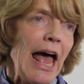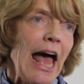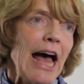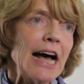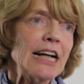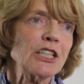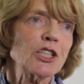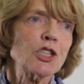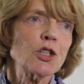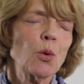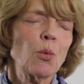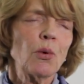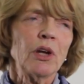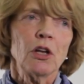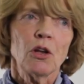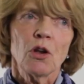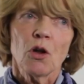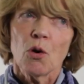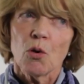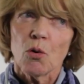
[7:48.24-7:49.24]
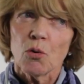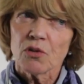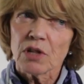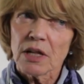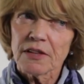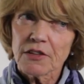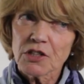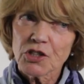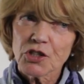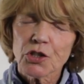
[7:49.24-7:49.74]
And so we know
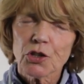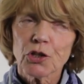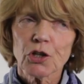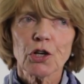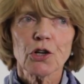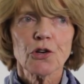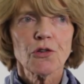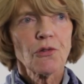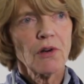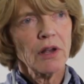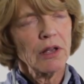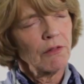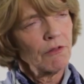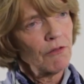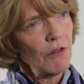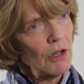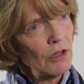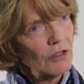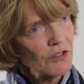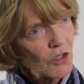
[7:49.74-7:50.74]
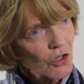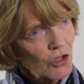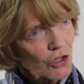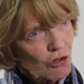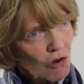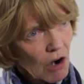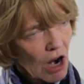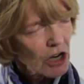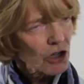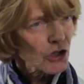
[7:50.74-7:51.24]
that the circuitry involves
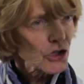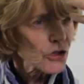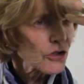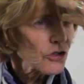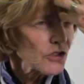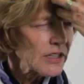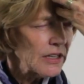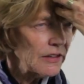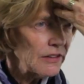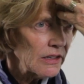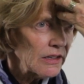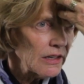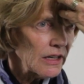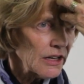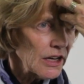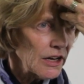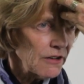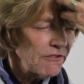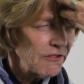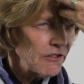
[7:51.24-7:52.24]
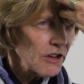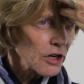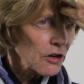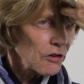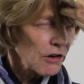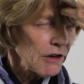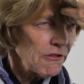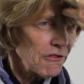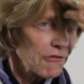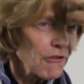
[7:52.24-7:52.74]
structures in the
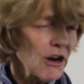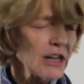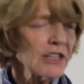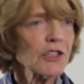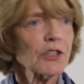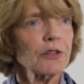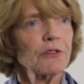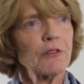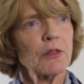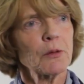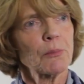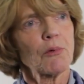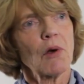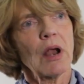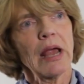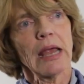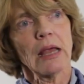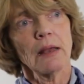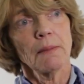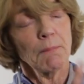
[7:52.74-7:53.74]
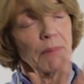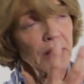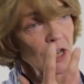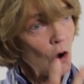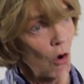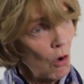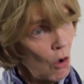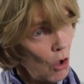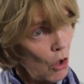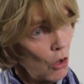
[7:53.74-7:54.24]
very front of the brain,
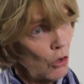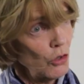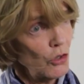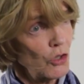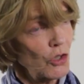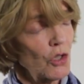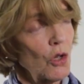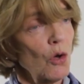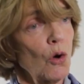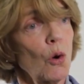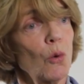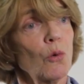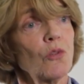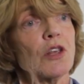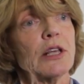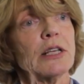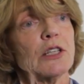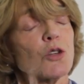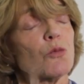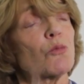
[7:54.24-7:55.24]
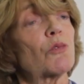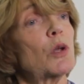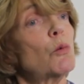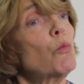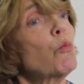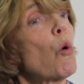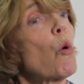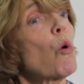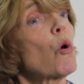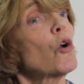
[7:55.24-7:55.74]
but also these
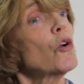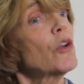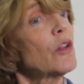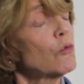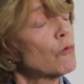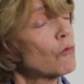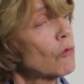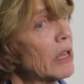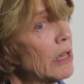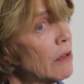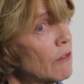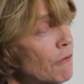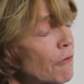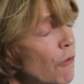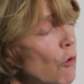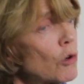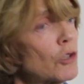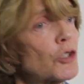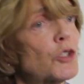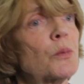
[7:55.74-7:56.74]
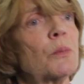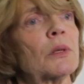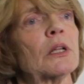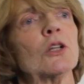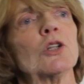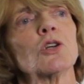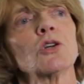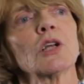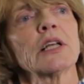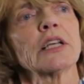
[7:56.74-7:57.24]
reward and
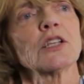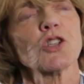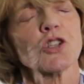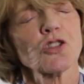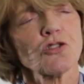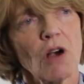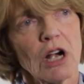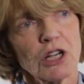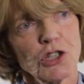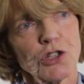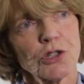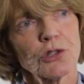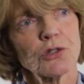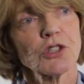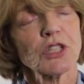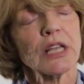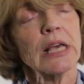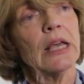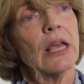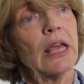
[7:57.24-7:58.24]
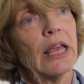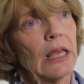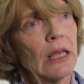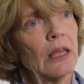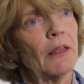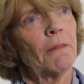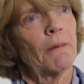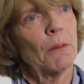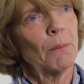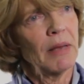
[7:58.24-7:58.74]
reinforcement learning structures
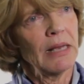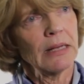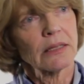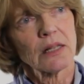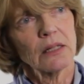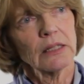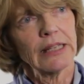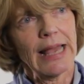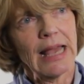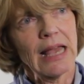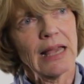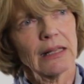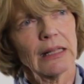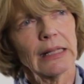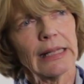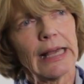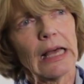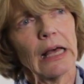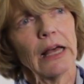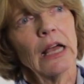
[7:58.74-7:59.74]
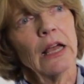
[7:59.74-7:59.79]
in the basal ganglia.